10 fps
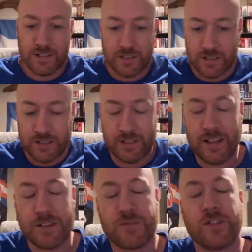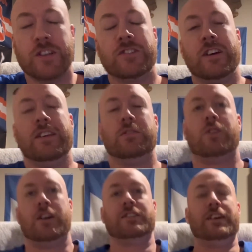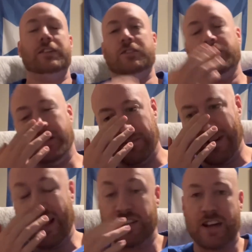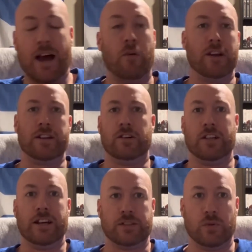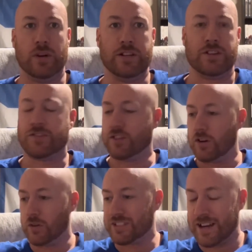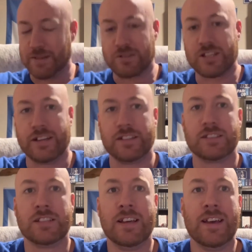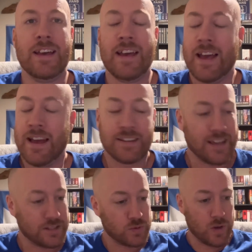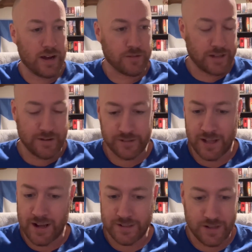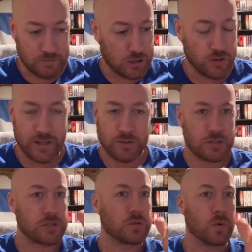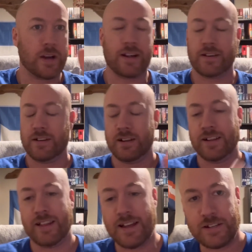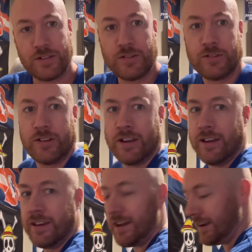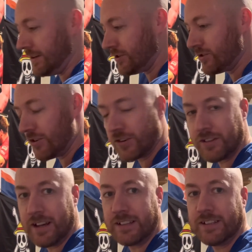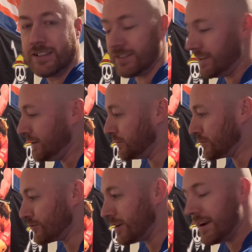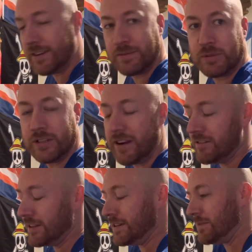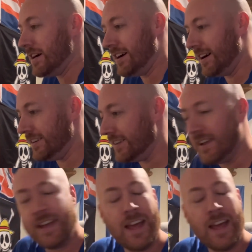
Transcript: Ugh, that was frustrating to watch that Oleg match. I wanted Oleg to win just for old time's sakes. I swear, when they were lining up, Oleg was square. That dude had his shoulder like this, and he was ready to put everything behind it.